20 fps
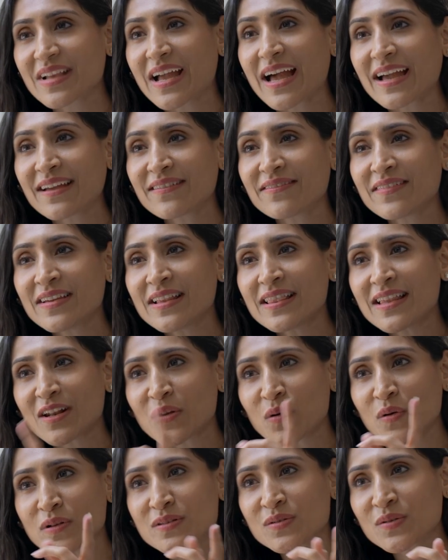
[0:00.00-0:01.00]
I feel that
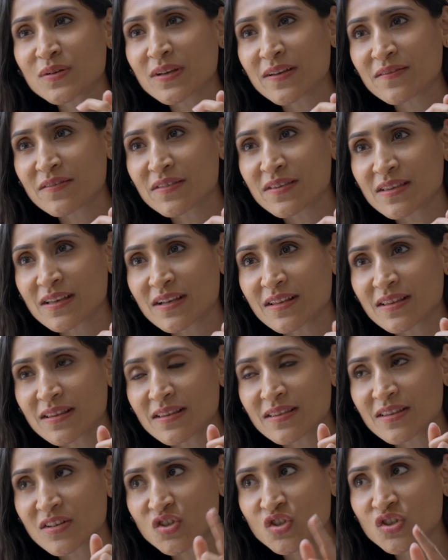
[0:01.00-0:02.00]
also gives
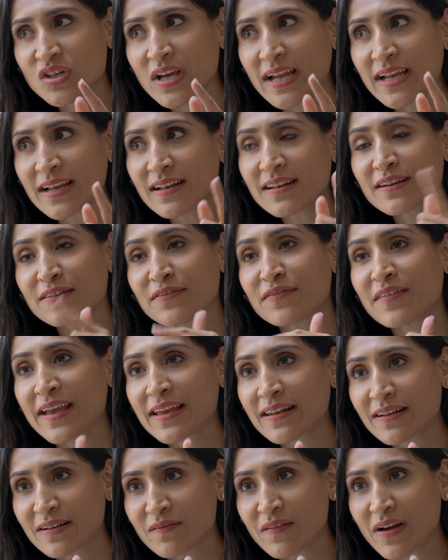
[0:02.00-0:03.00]
the child a
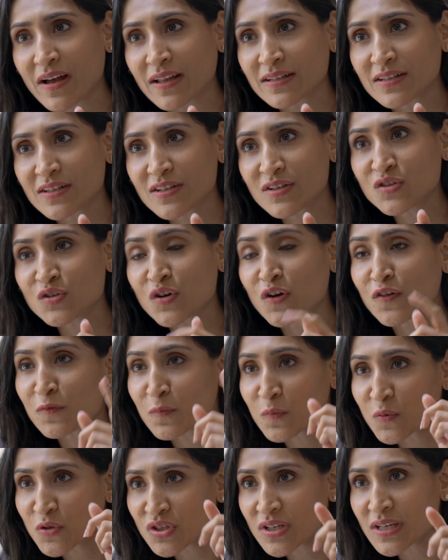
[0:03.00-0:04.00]
fair advantage
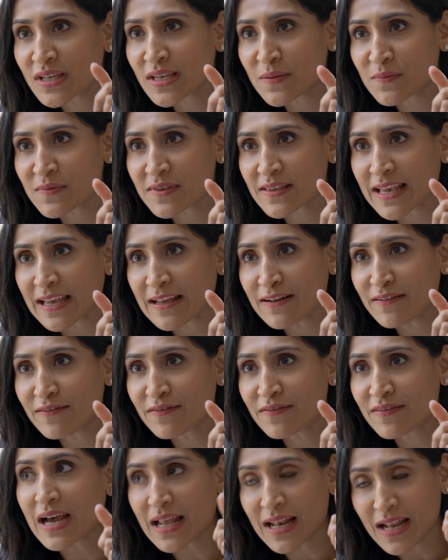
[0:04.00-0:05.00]
of pushing
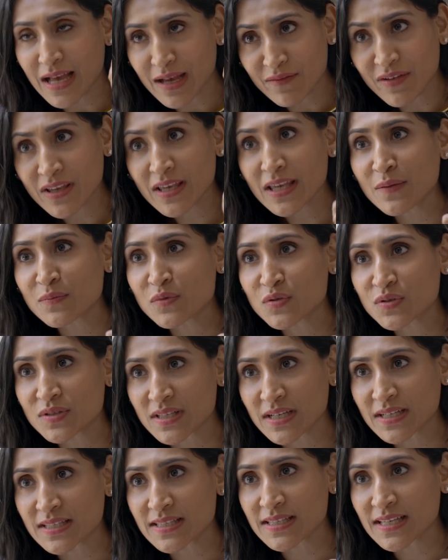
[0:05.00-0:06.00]
himself, allowing him to
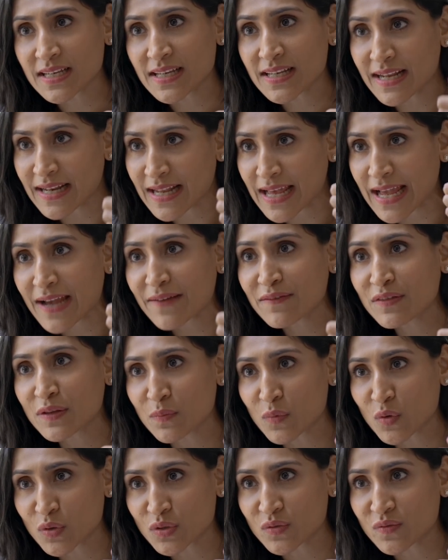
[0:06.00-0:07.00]
succeed and have the
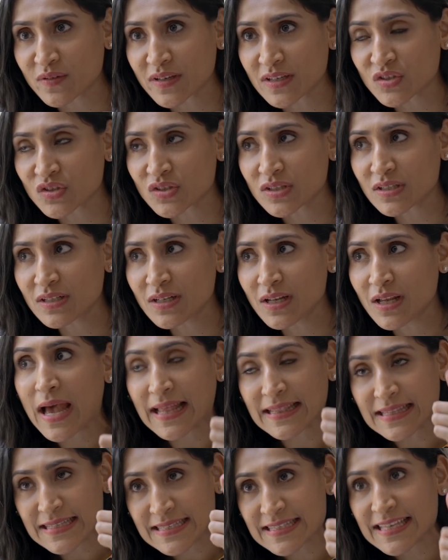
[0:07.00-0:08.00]
motivation.
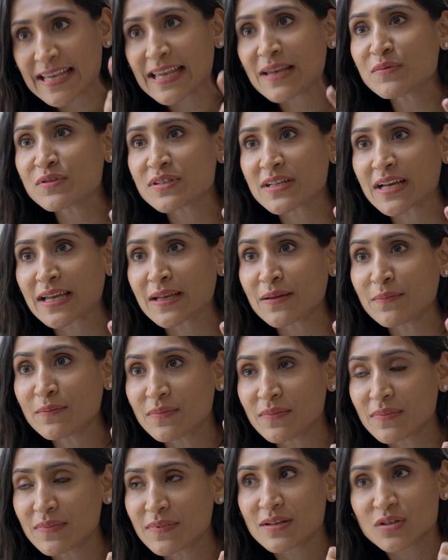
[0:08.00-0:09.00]
At the same
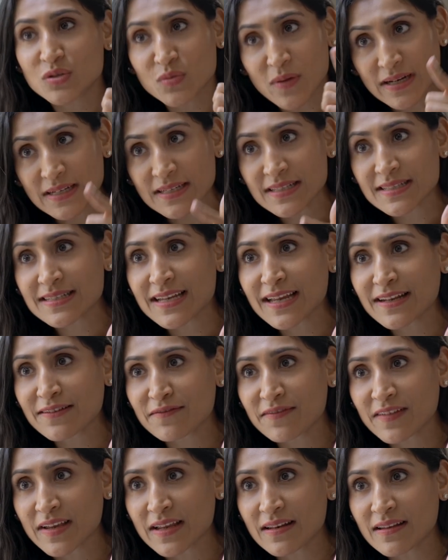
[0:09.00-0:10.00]
time, to understand
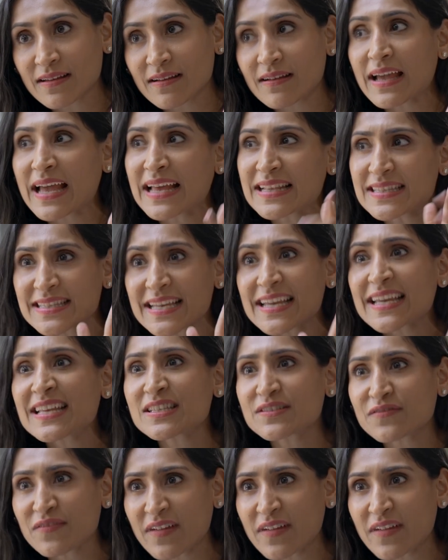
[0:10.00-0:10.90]
failure and say it's